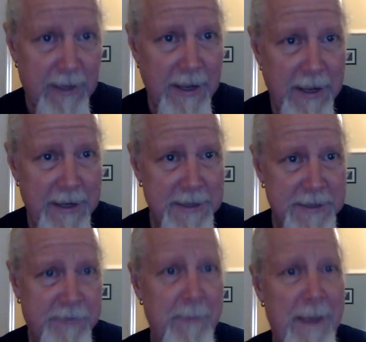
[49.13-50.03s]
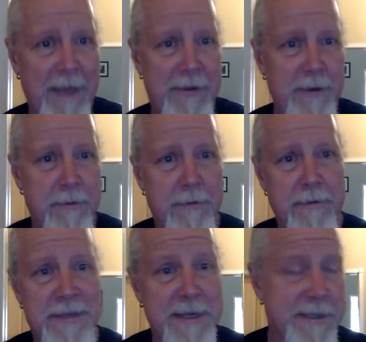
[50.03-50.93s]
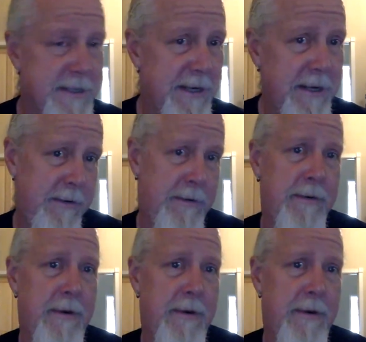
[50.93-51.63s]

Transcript: is from Matthew 16,